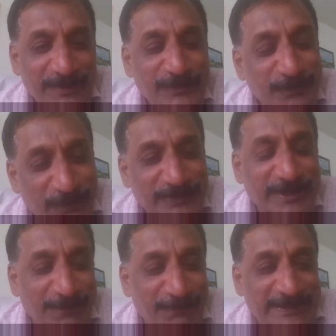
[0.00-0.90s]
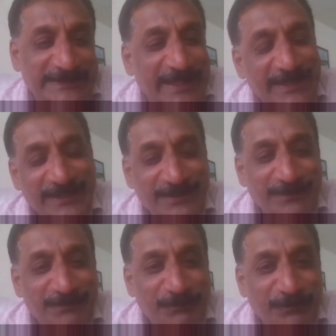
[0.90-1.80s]
So most companies
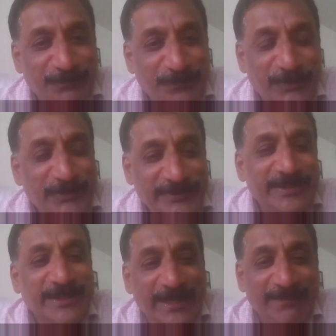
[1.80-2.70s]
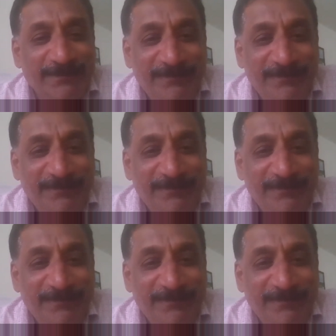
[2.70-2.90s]
started producing a car